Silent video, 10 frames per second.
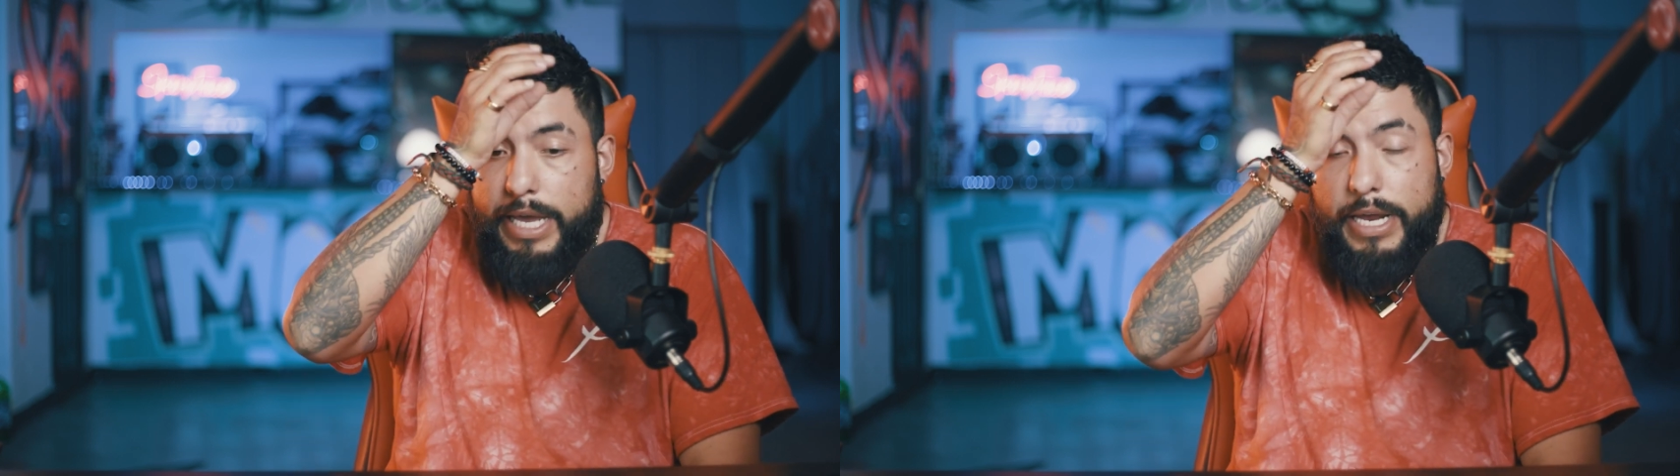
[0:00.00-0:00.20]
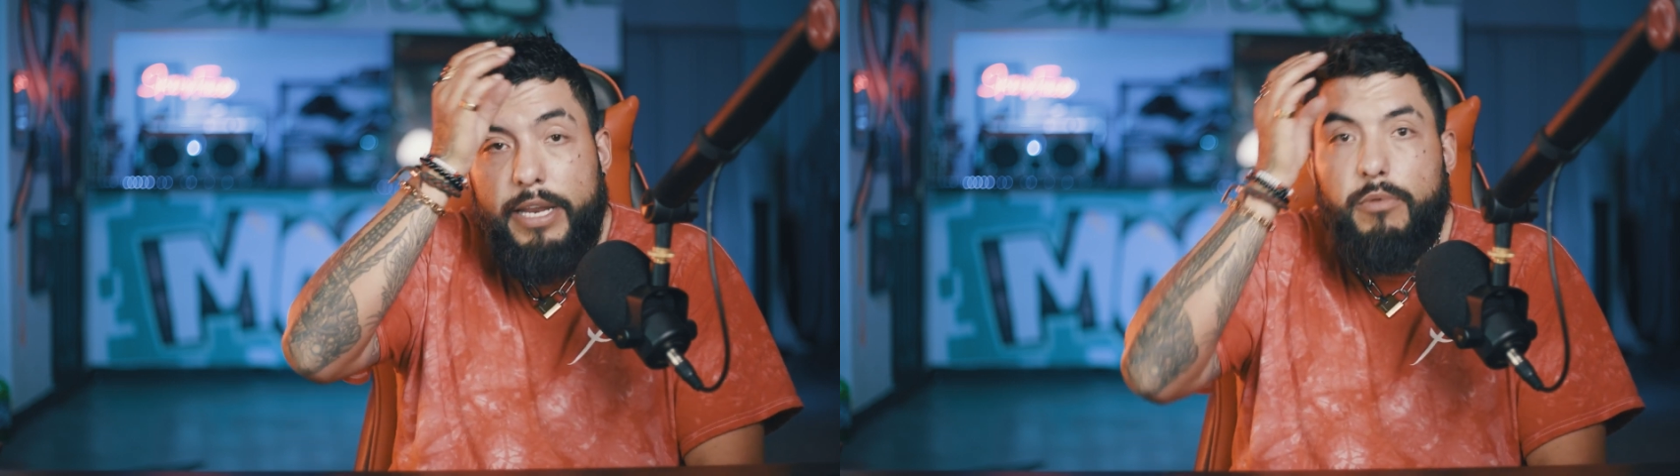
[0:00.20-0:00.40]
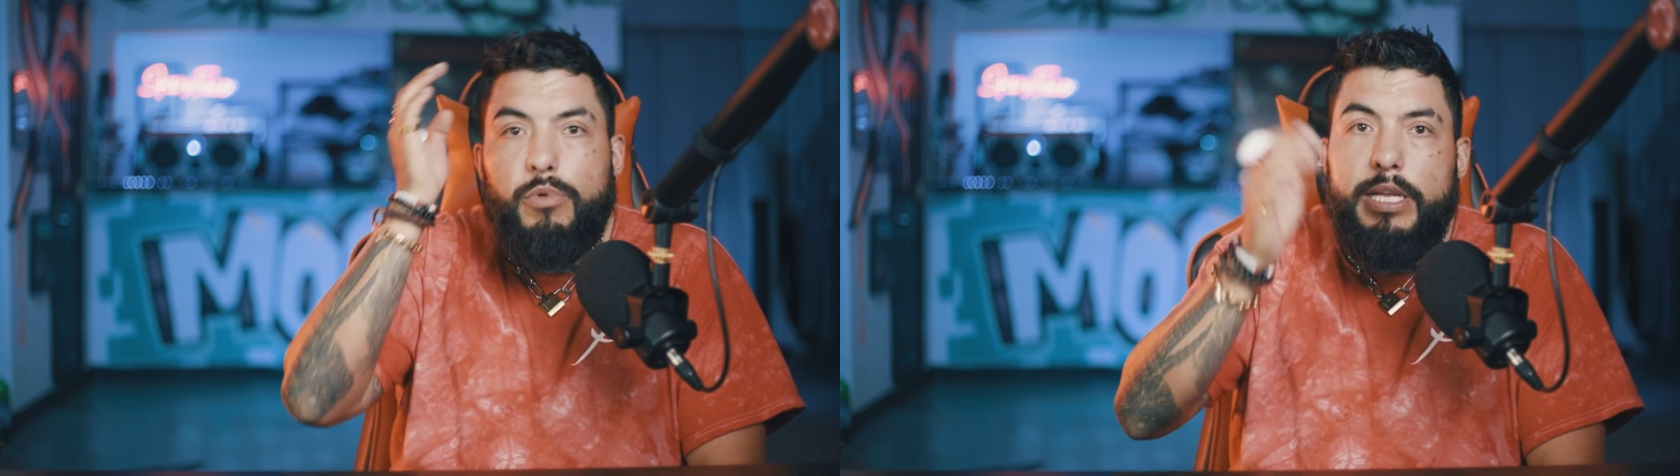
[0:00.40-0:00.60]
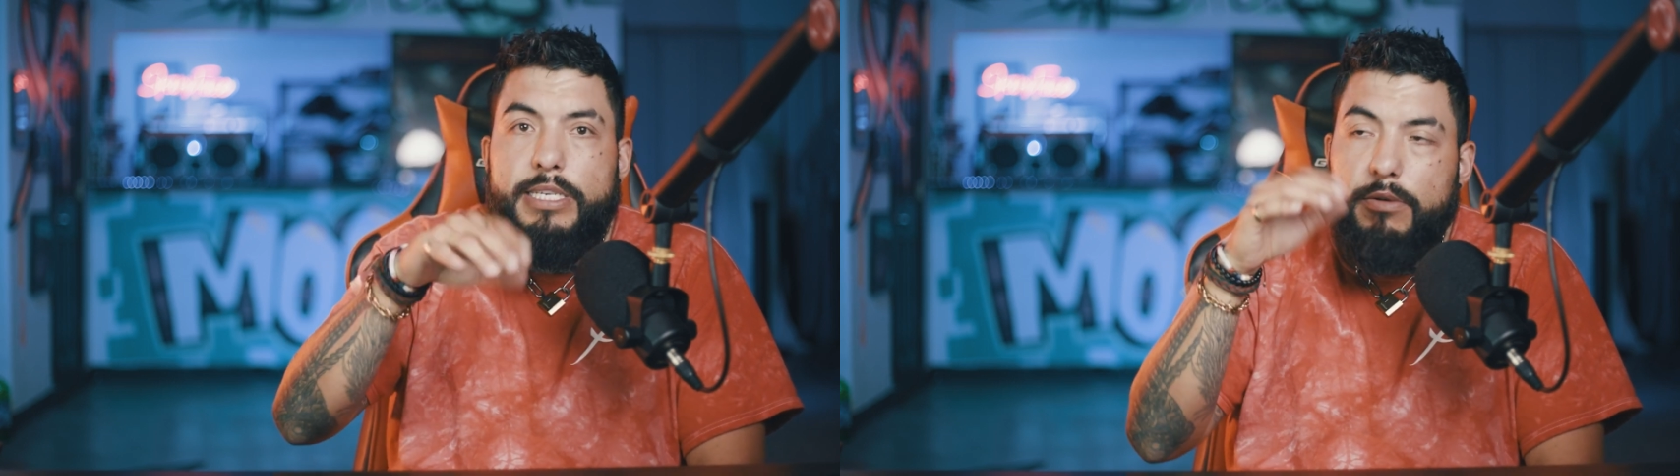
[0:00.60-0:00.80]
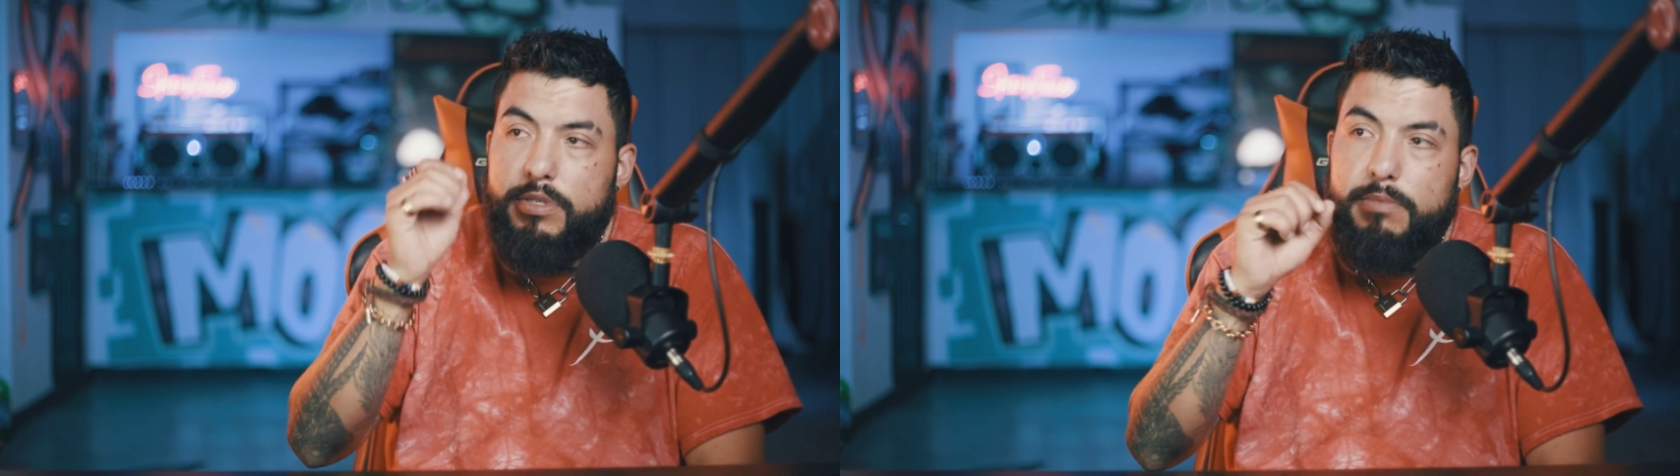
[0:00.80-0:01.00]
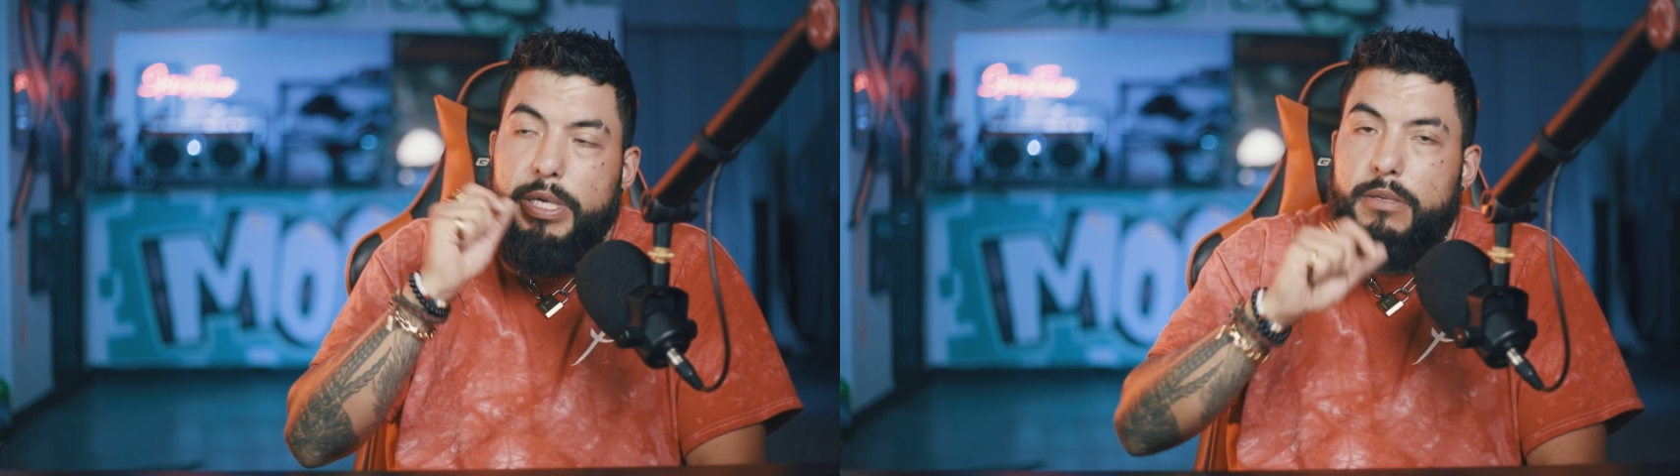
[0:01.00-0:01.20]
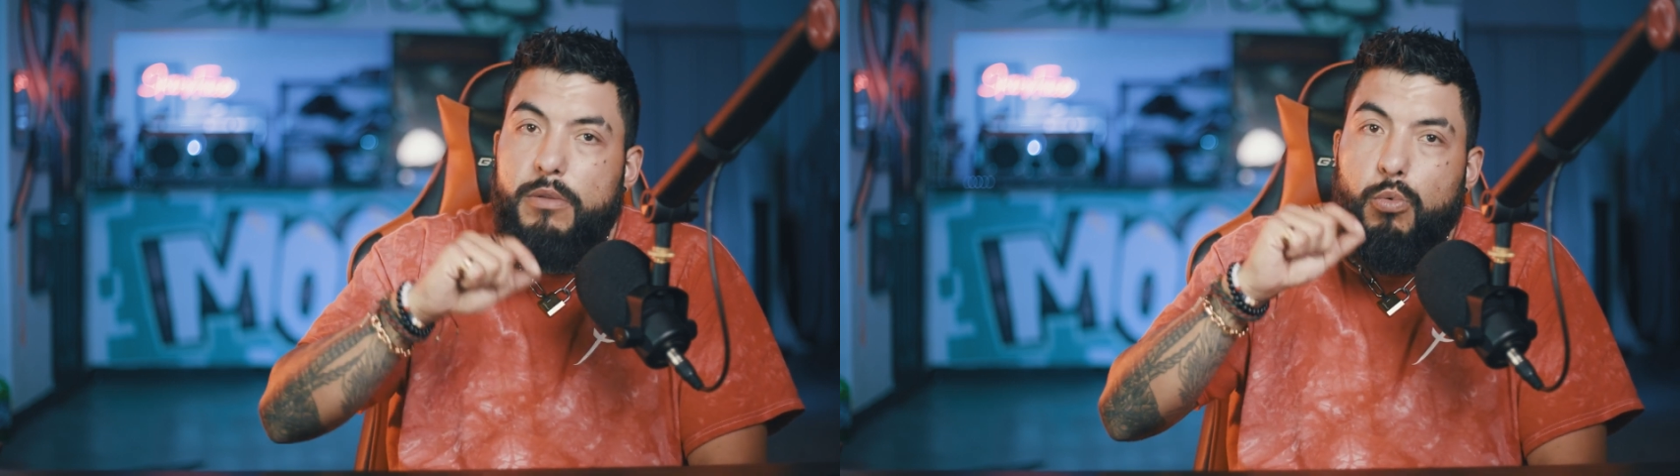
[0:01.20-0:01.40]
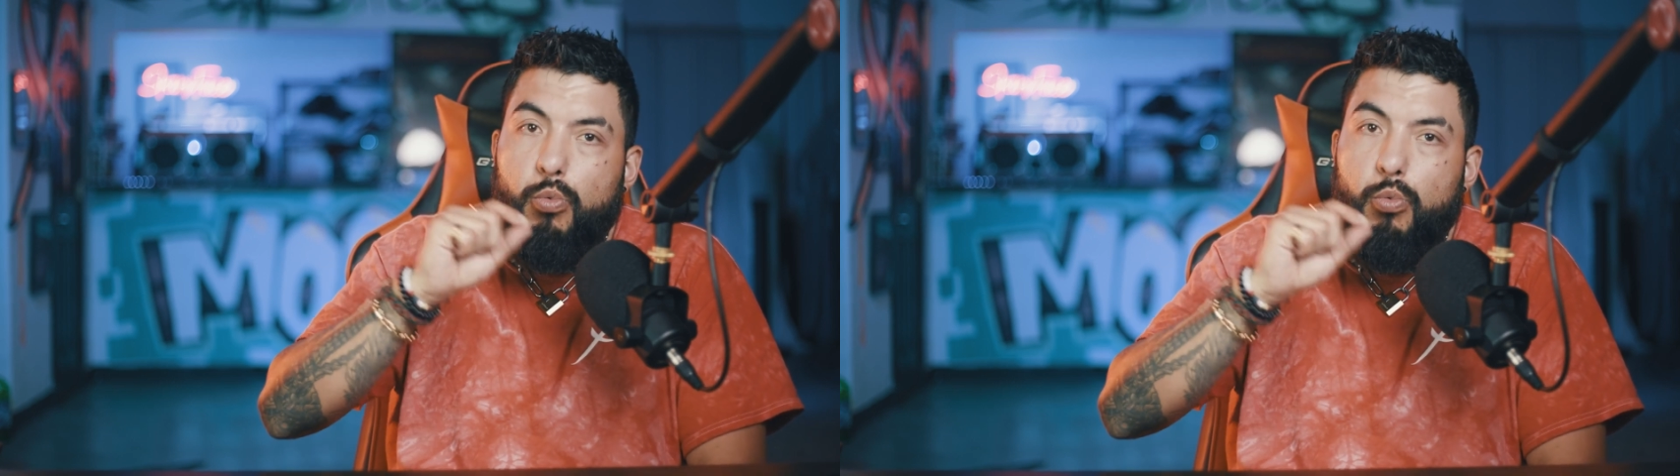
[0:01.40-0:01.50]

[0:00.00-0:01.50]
And I didn't realize I was being